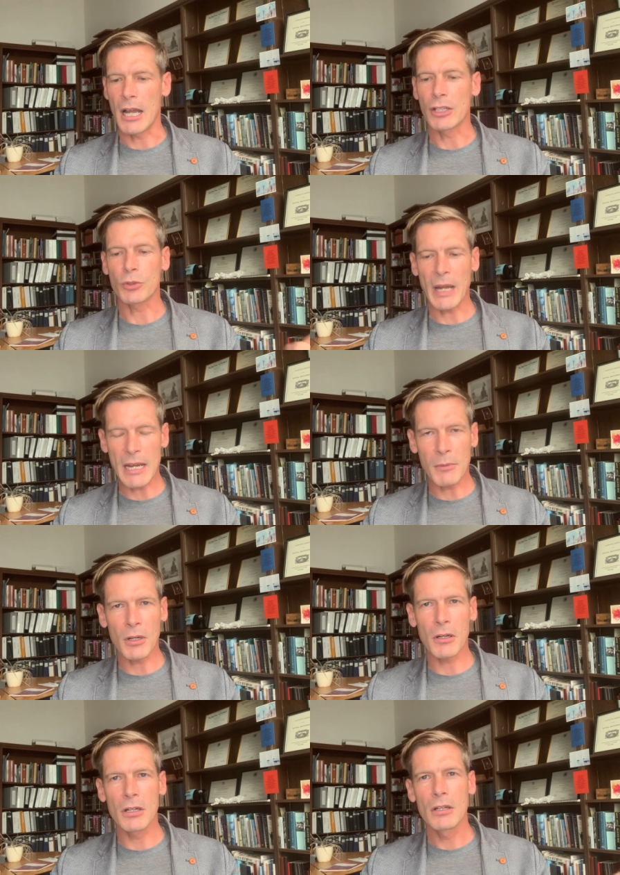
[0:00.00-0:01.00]

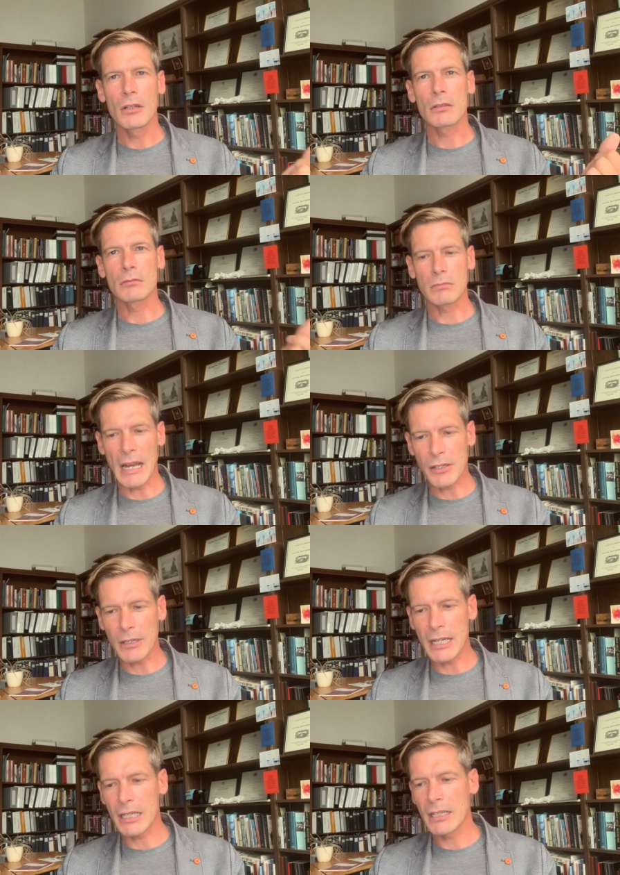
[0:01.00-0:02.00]
grammar,
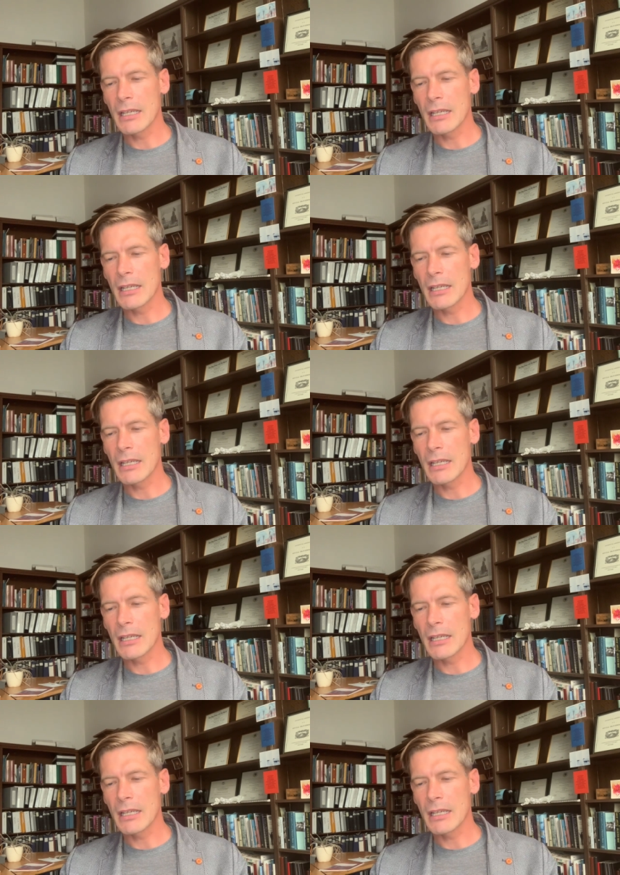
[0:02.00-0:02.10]
rhetoric,